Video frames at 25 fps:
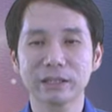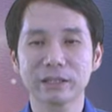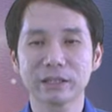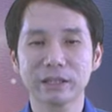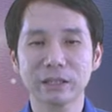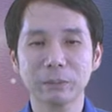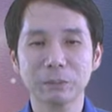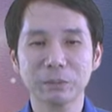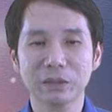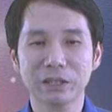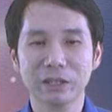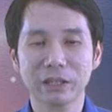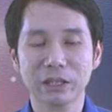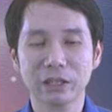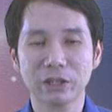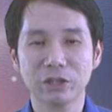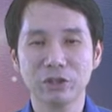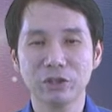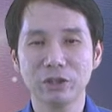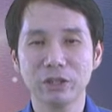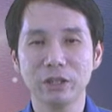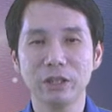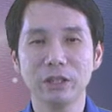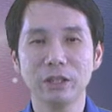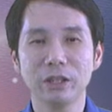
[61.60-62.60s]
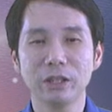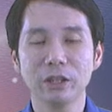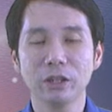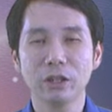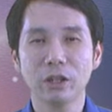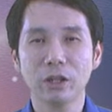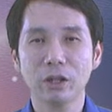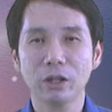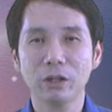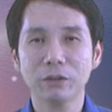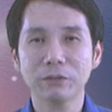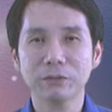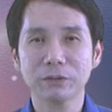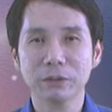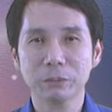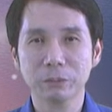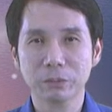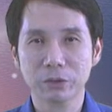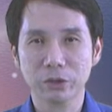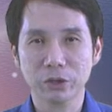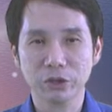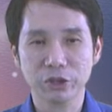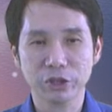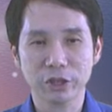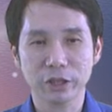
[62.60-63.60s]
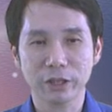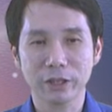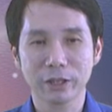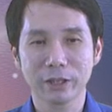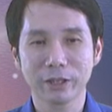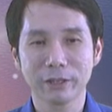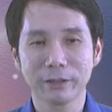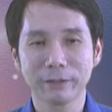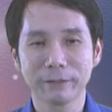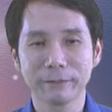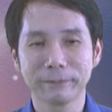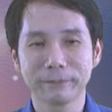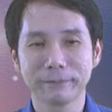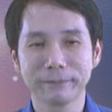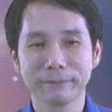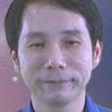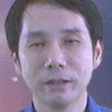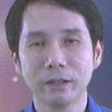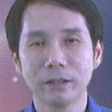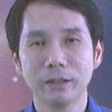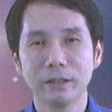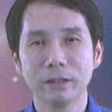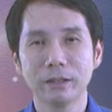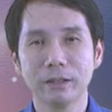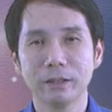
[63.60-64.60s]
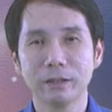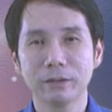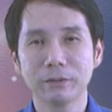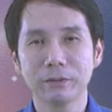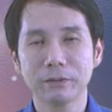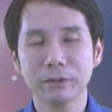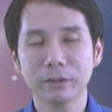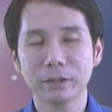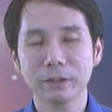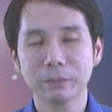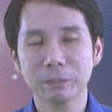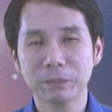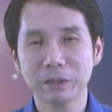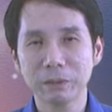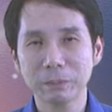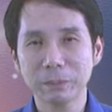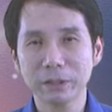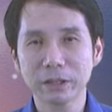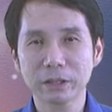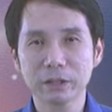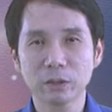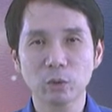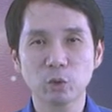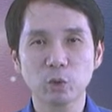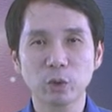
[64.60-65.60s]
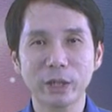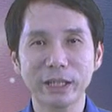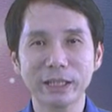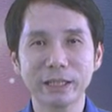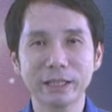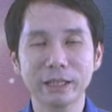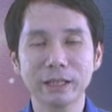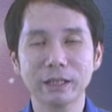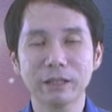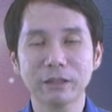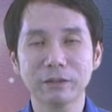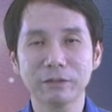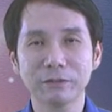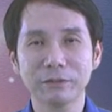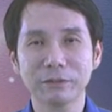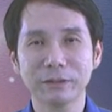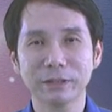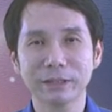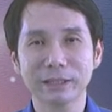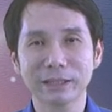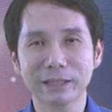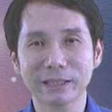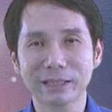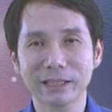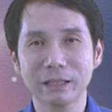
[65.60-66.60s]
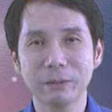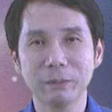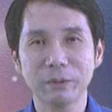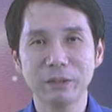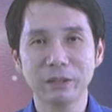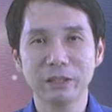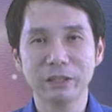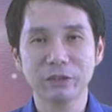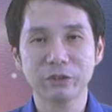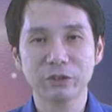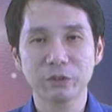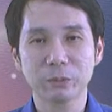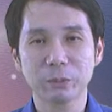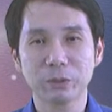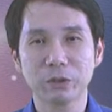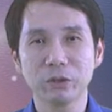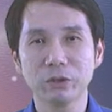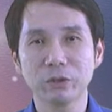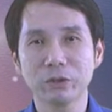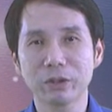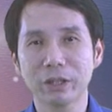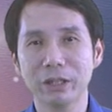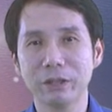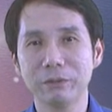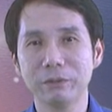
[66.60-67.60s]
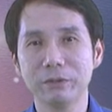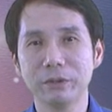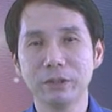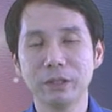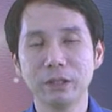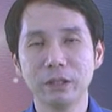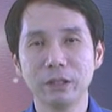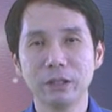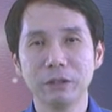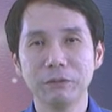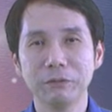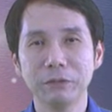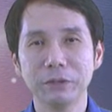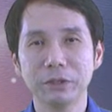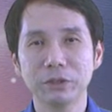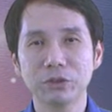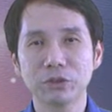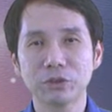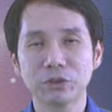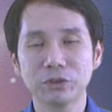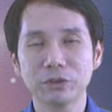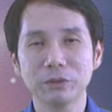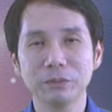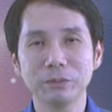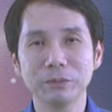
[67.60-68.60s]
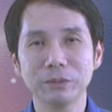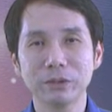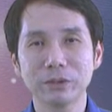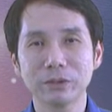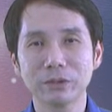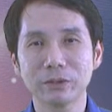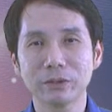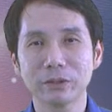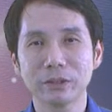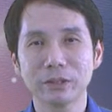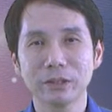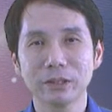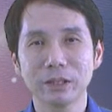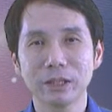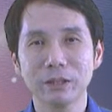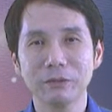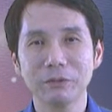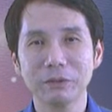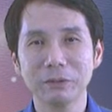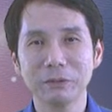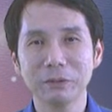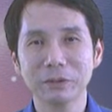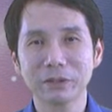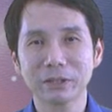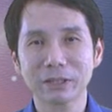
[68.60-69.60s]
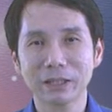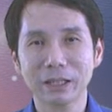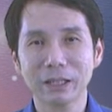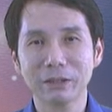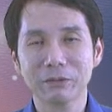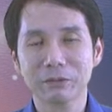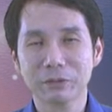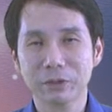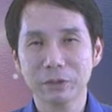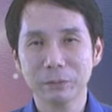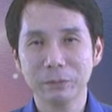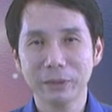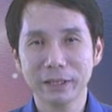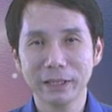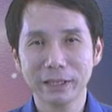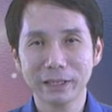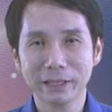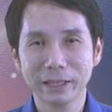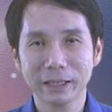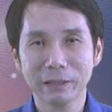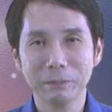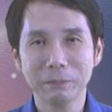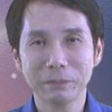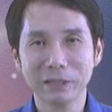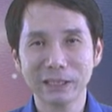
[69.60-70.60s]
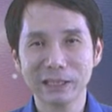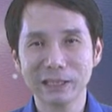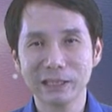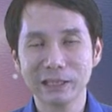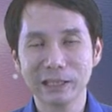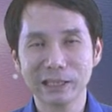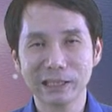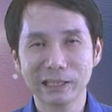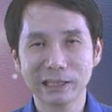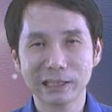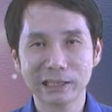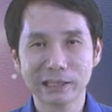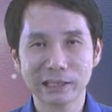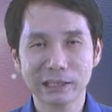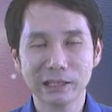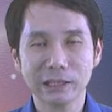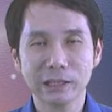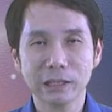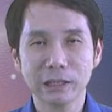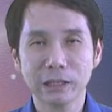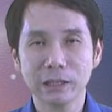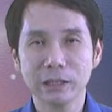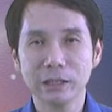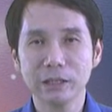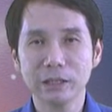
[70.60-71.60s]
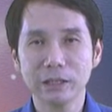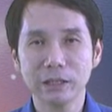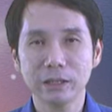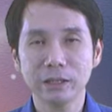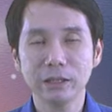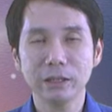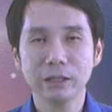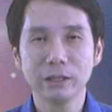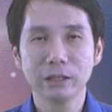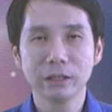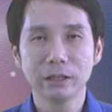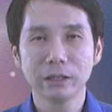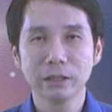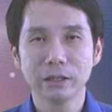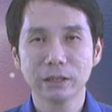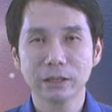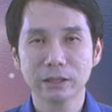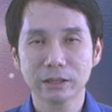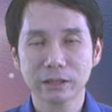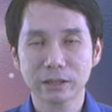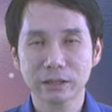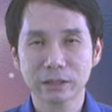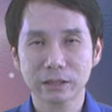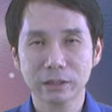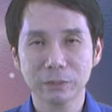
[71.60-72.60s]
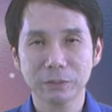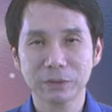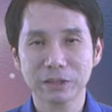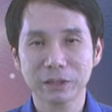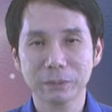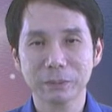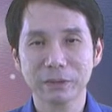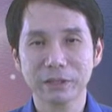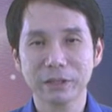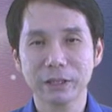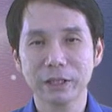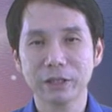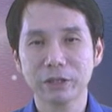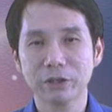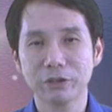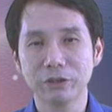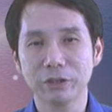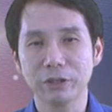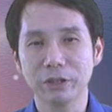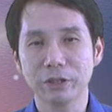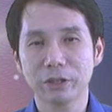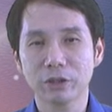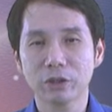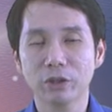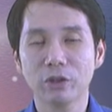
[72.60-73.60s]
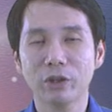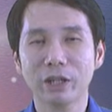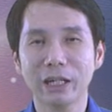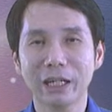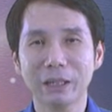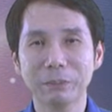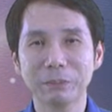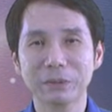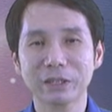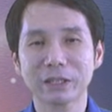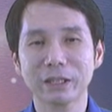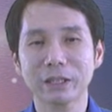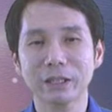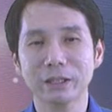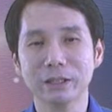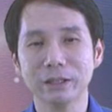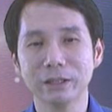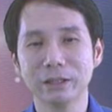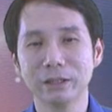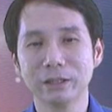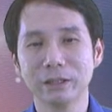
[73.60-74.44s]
subdirectory of the project. For the purpose of writing our first assembly language program, we assume that we will start from a template existing in the system subdirectory called armskel.